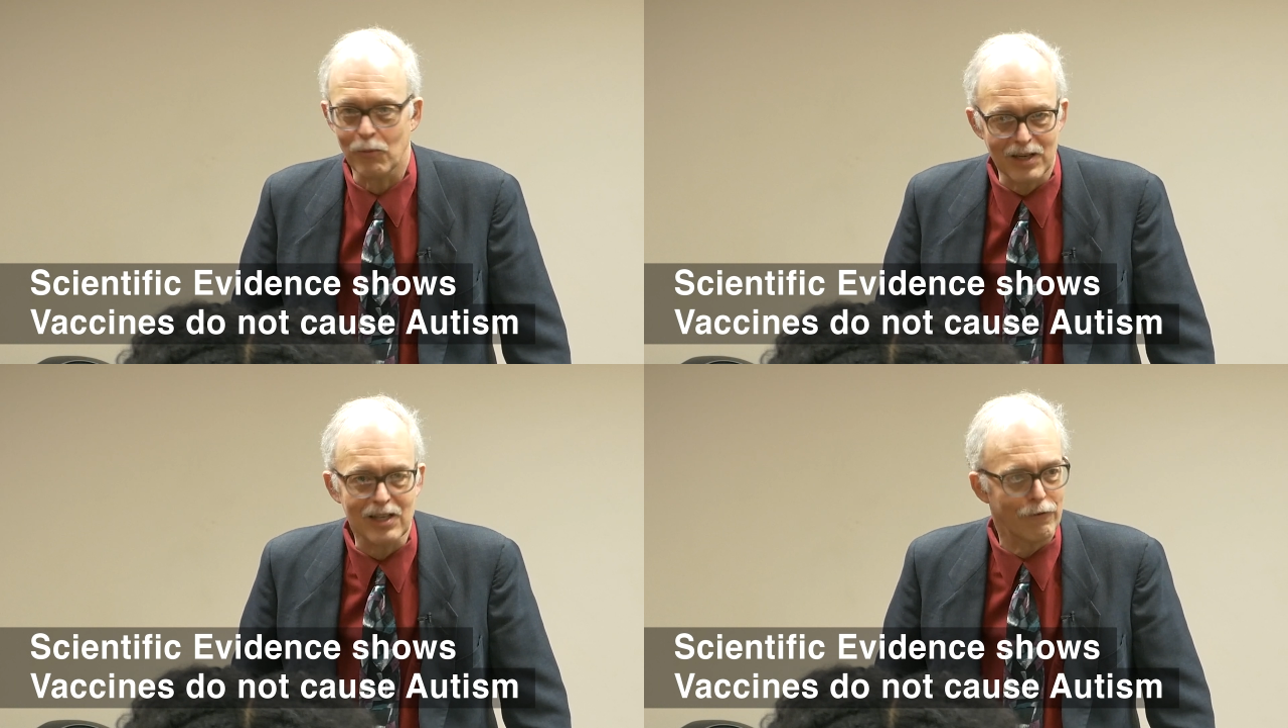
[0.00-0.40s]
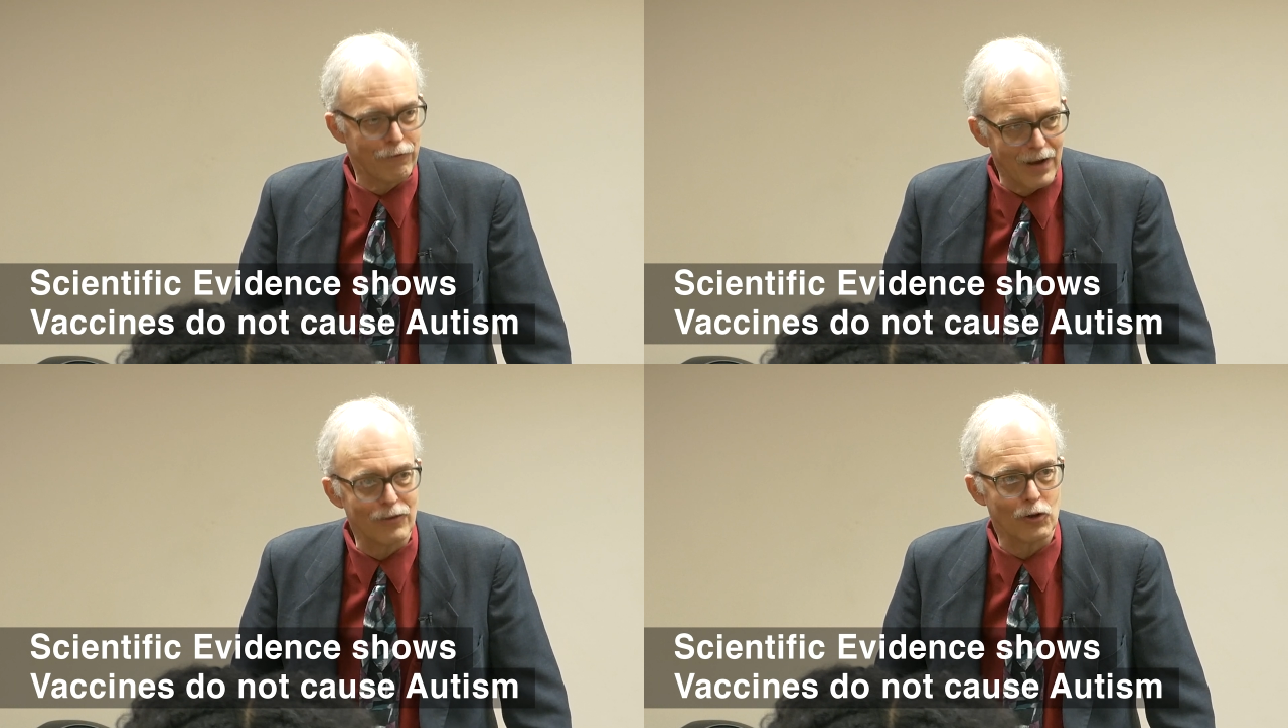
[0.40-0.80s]
We need to
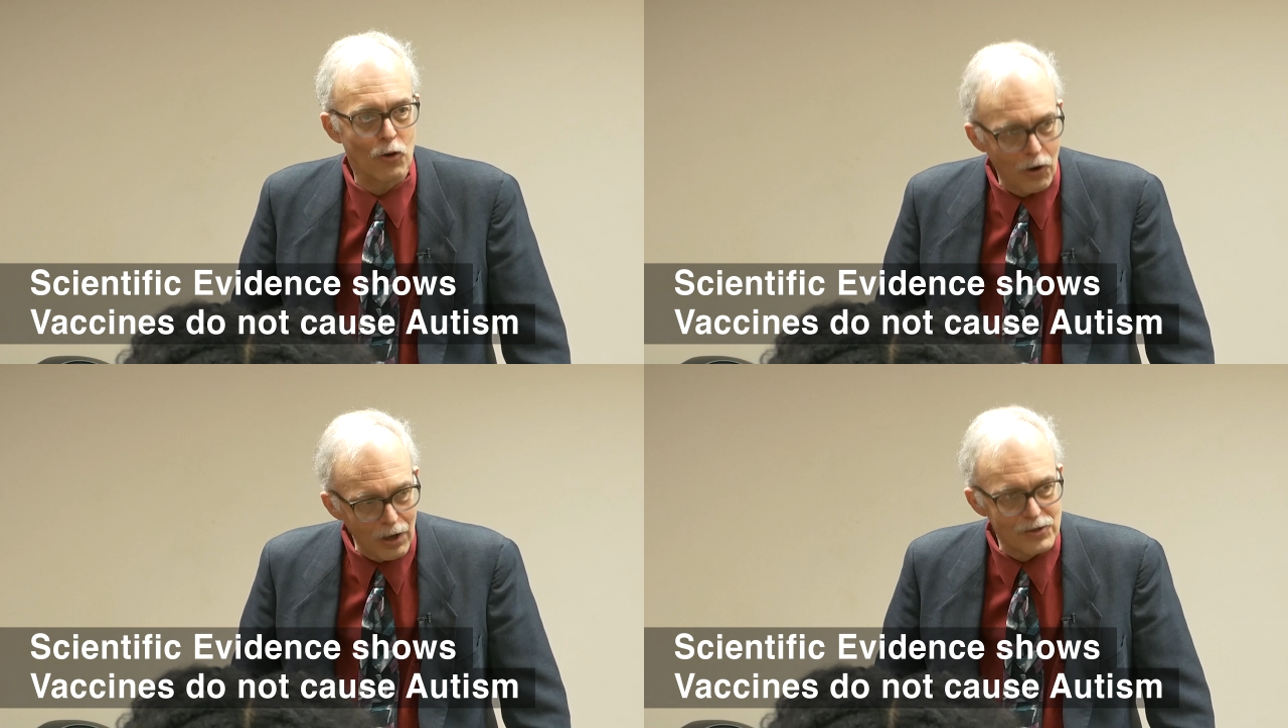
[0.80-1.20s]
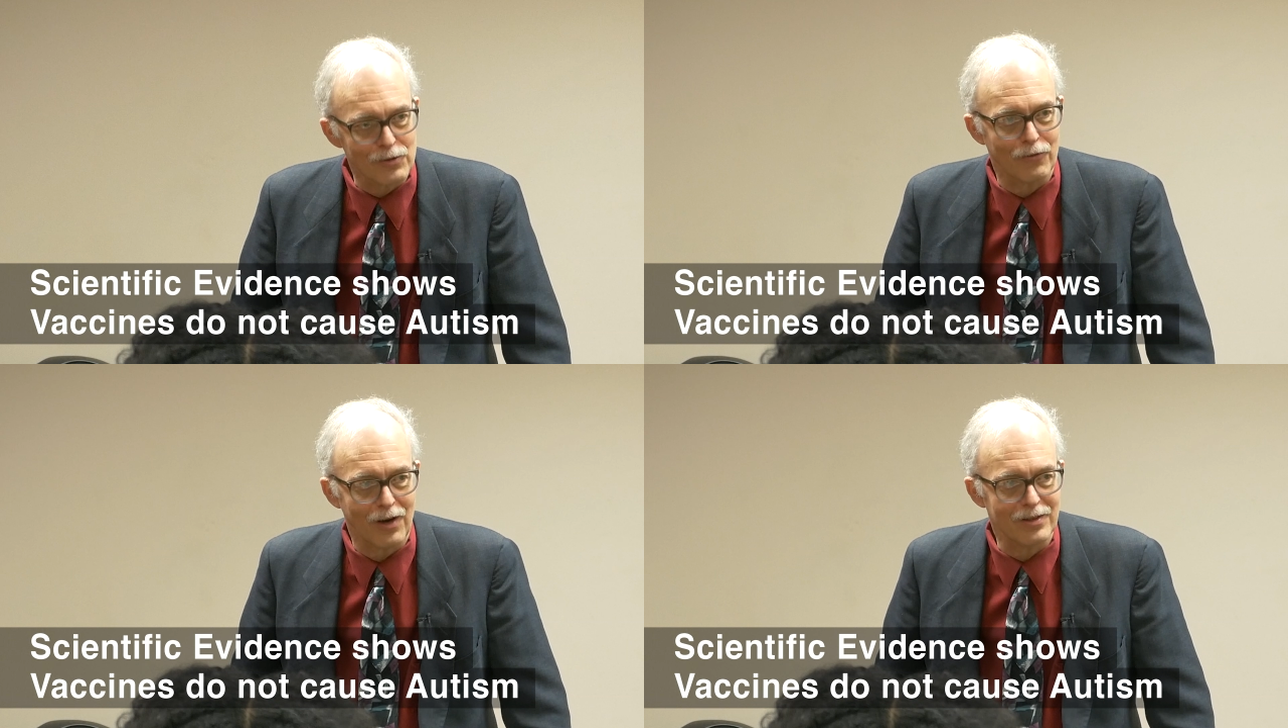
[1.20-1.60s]
find the cause
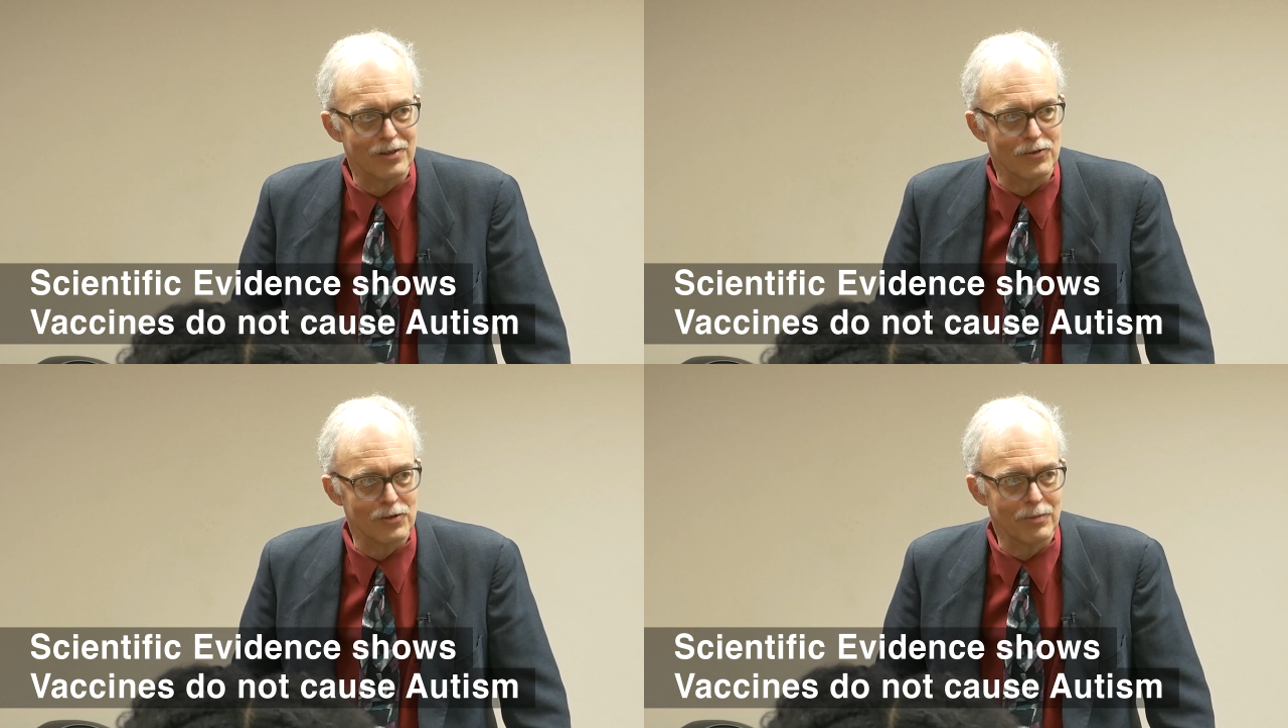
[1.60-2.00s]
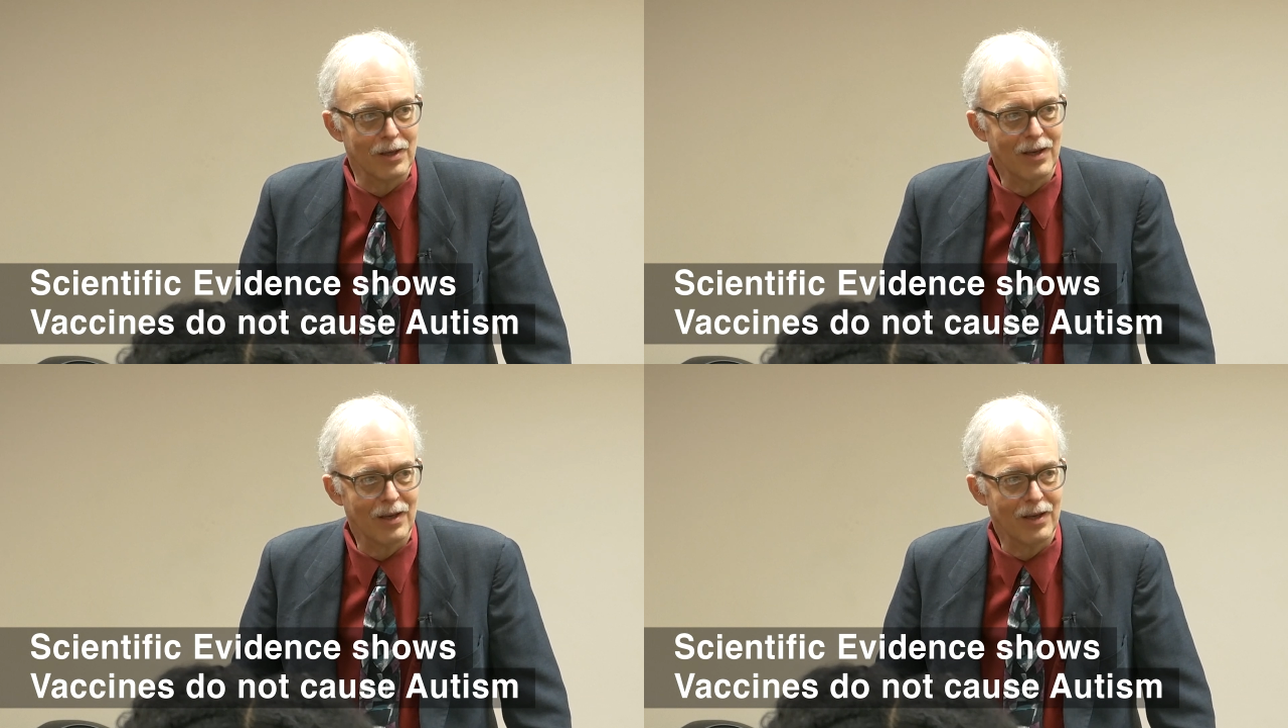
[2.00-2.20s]
of autism